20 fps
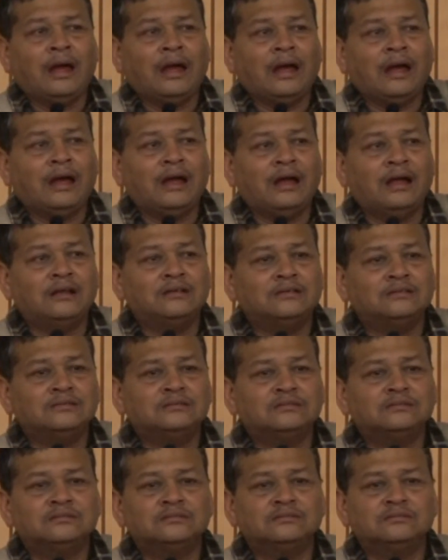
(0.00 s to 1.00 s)

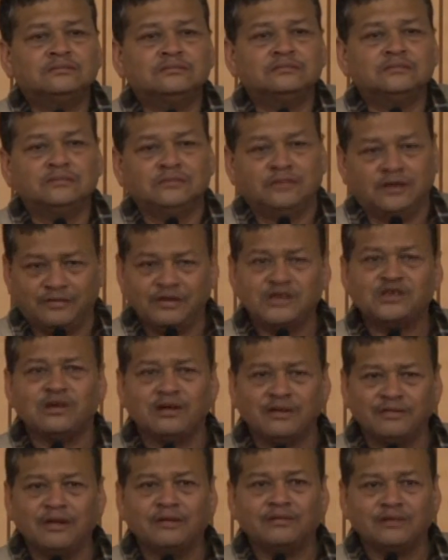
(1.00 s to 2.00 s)
And
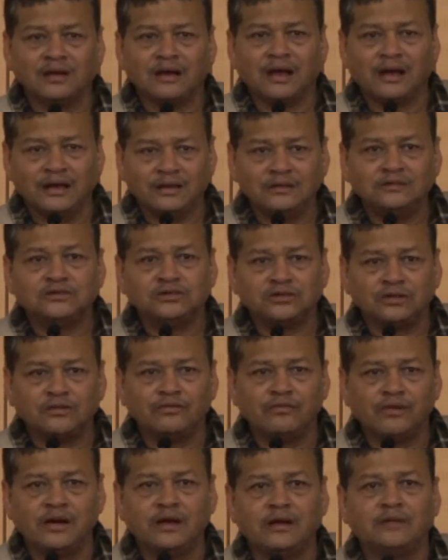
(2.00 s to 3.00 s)
eventually, when the line sort
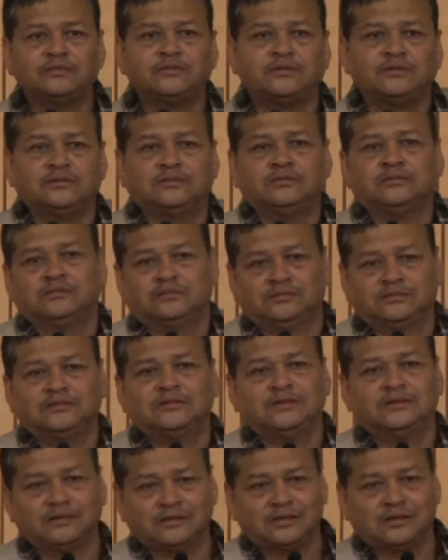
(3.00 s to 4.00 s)
of went up to
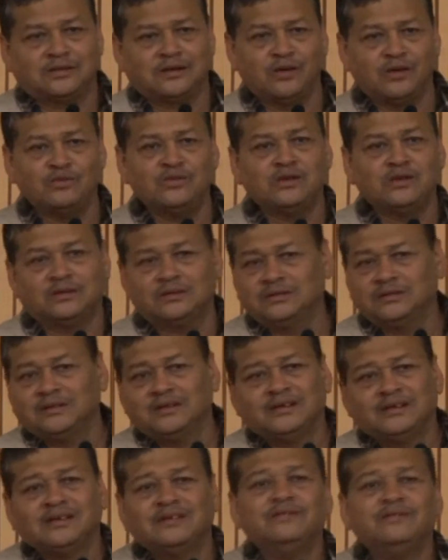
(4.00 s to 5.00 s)
the counter,
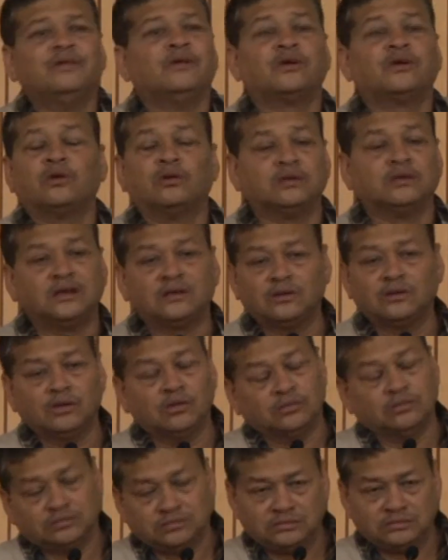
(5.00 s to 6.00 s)
we were told that,
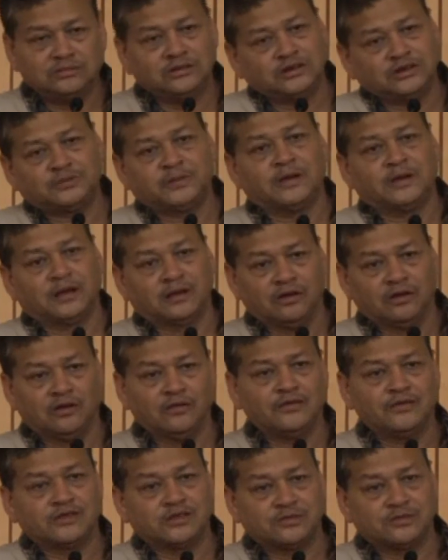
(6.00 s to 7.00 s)
oh, this particular
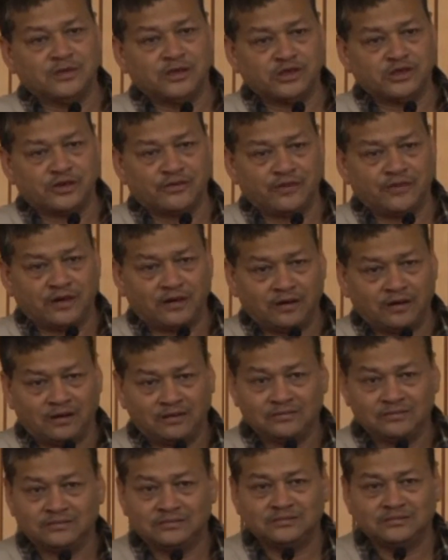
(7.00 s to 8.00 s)
office has been shifted
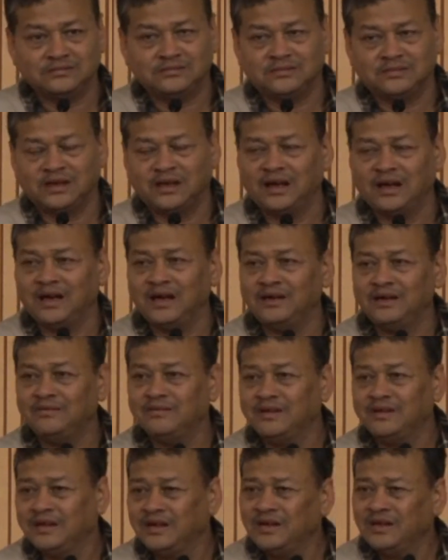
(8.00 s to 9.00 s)
around, and
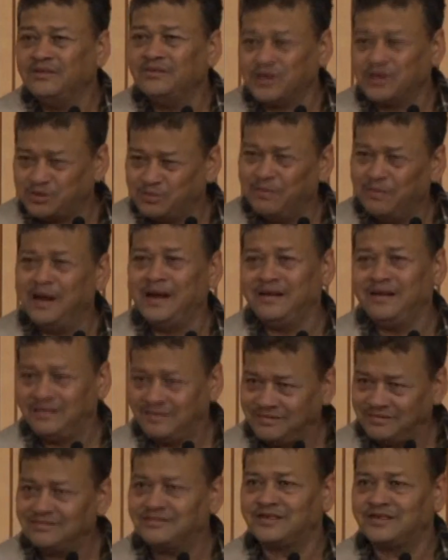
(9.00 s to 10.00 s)
which meant
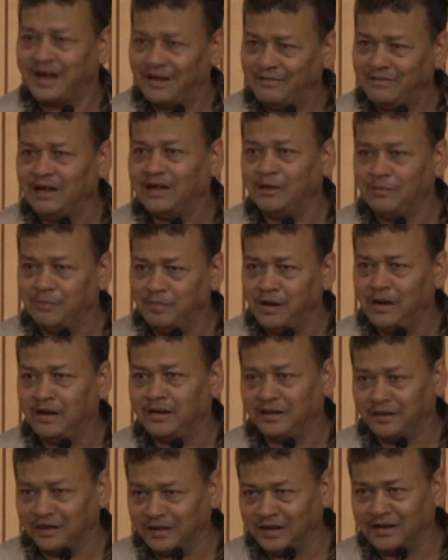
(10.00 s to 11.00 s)
traveling a
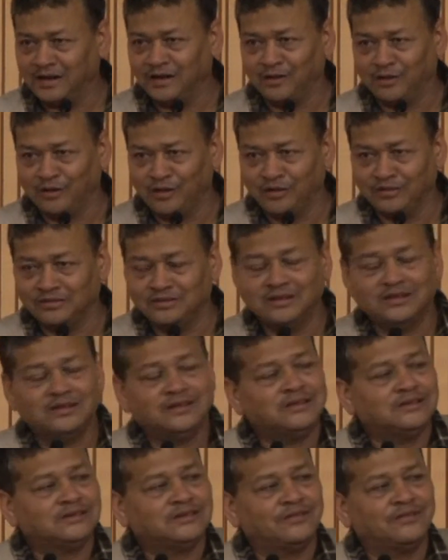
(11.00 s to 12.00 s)
bit and getting along
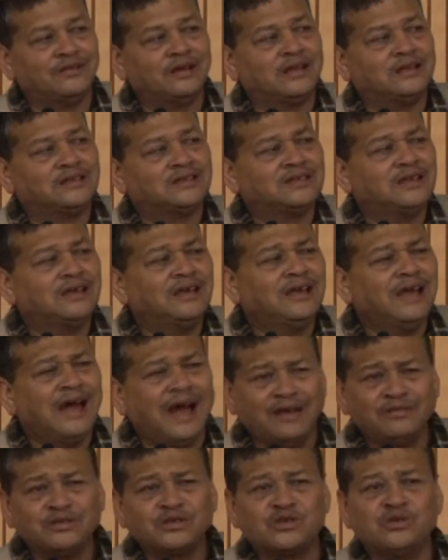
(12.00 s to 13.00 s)
somewhere else.
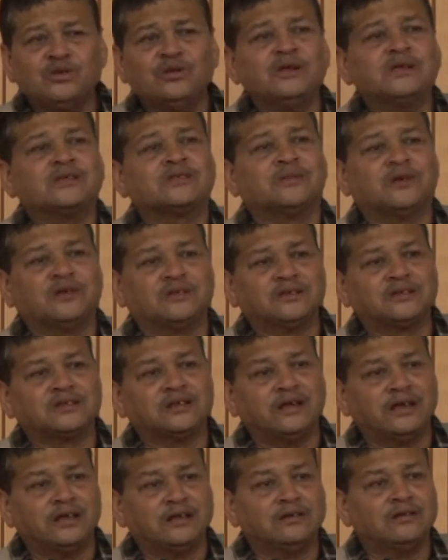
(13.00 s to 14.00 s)
I was curious about this
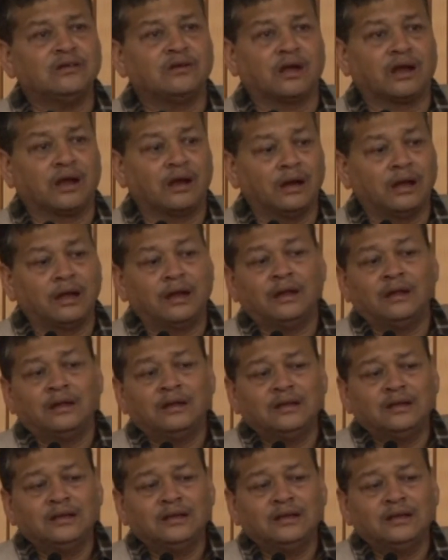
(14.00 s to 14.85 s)
Indian looking guy.